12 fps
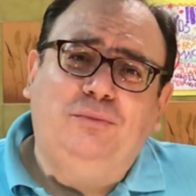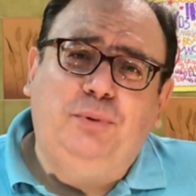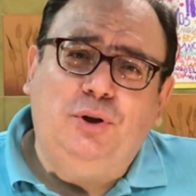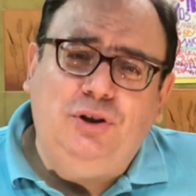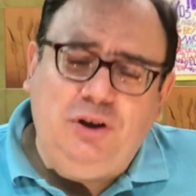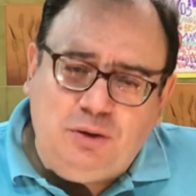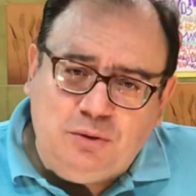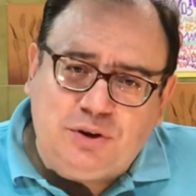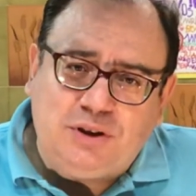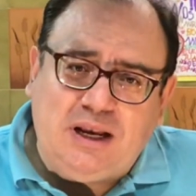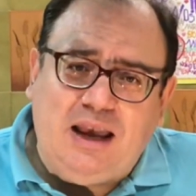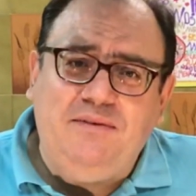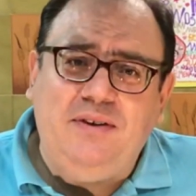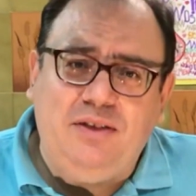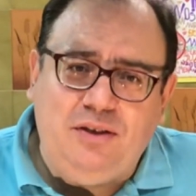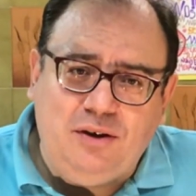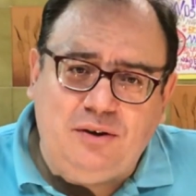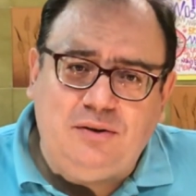produce a
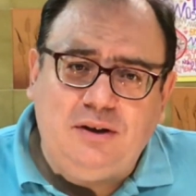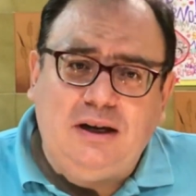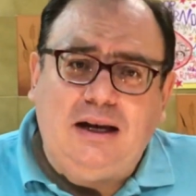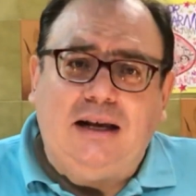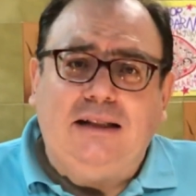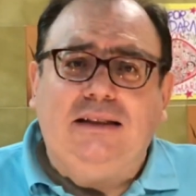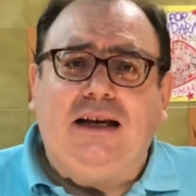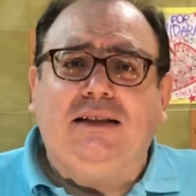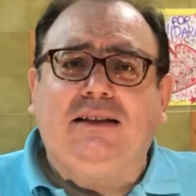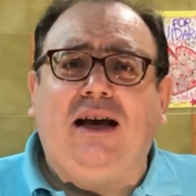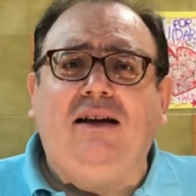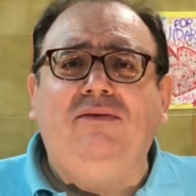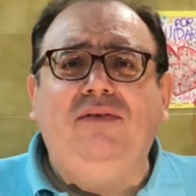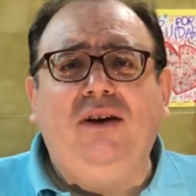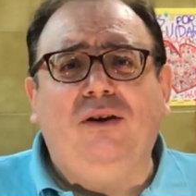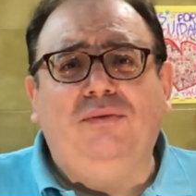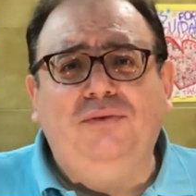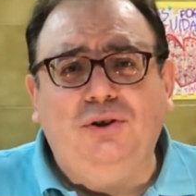video that can
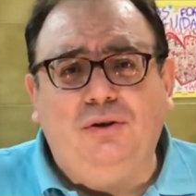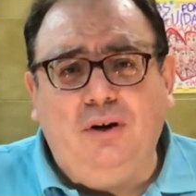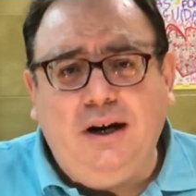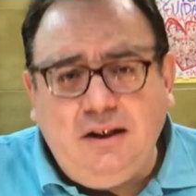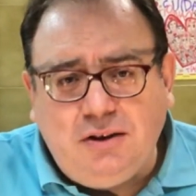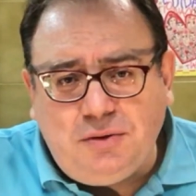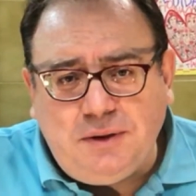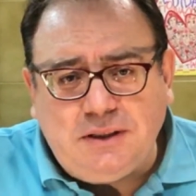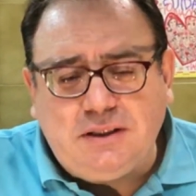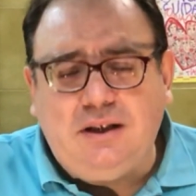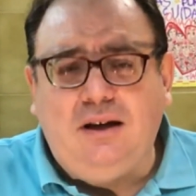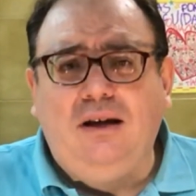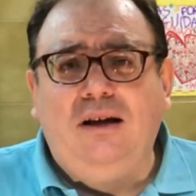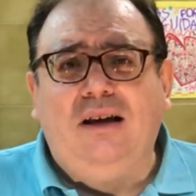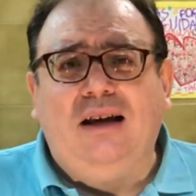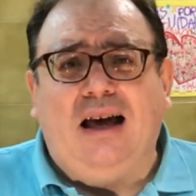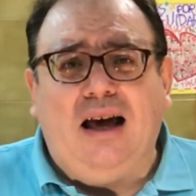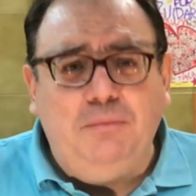be of your interest,
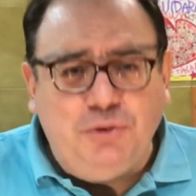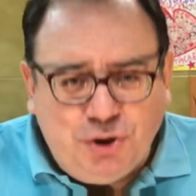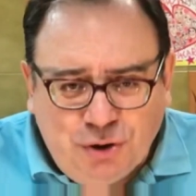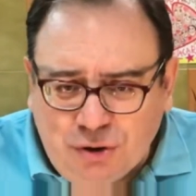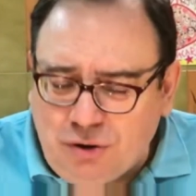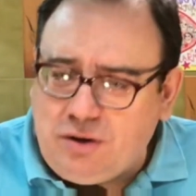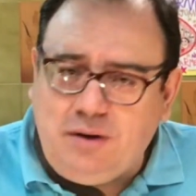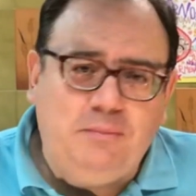I'm sure